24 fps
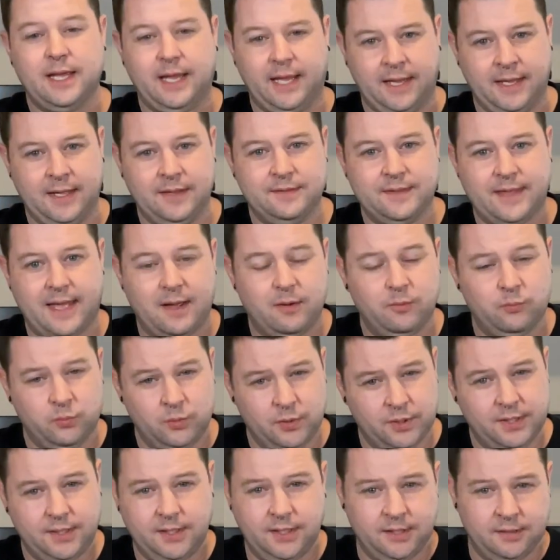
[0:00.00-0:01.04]
and that
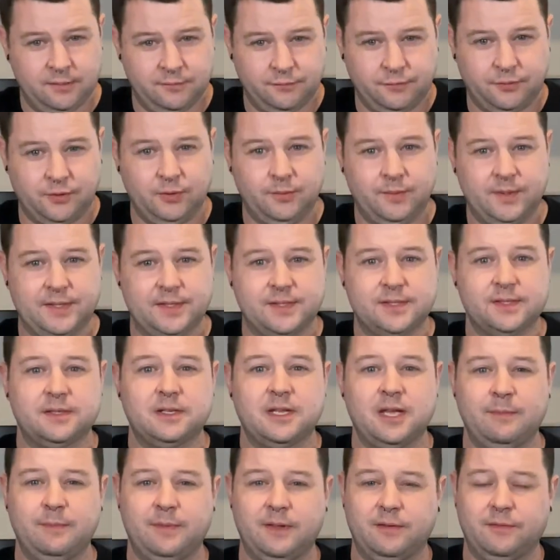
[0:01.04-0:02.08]
wood influence
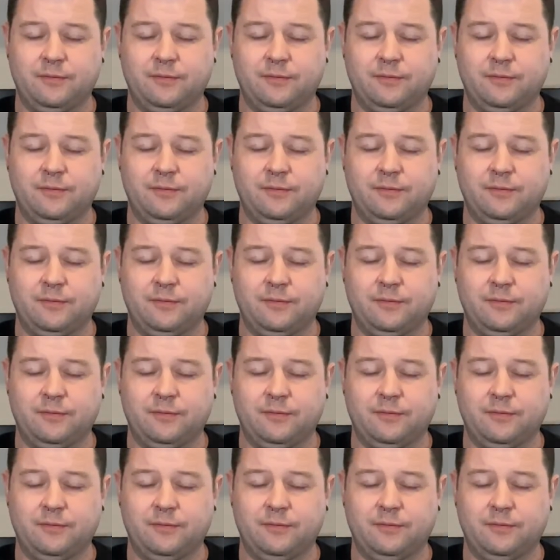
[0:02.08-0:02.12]
coming